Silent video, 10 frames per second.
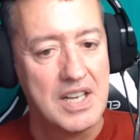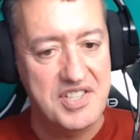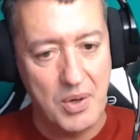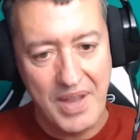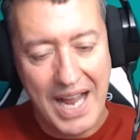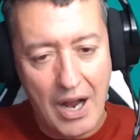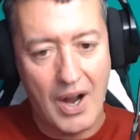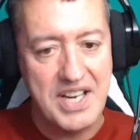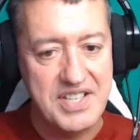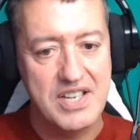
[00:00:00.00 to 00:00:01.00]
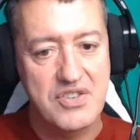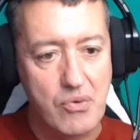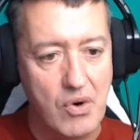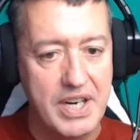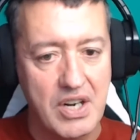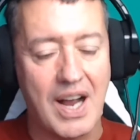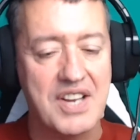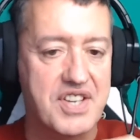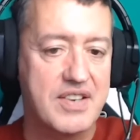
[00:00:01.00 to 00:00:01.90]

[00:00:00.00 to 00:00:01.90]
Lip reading: So that idea is really nice.